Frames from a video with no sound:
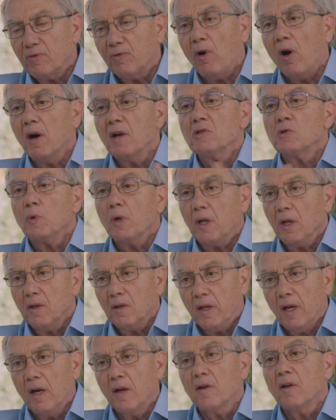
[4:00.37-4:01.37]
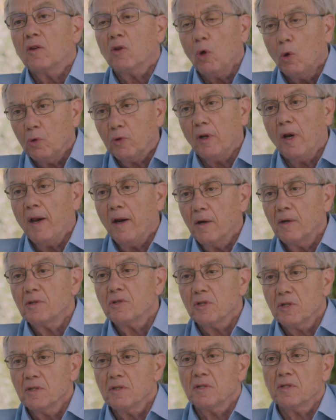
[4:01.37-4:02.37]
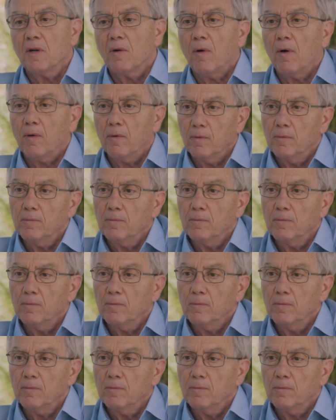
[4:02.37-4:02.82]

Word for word: far as we can tell, the total energy is zero.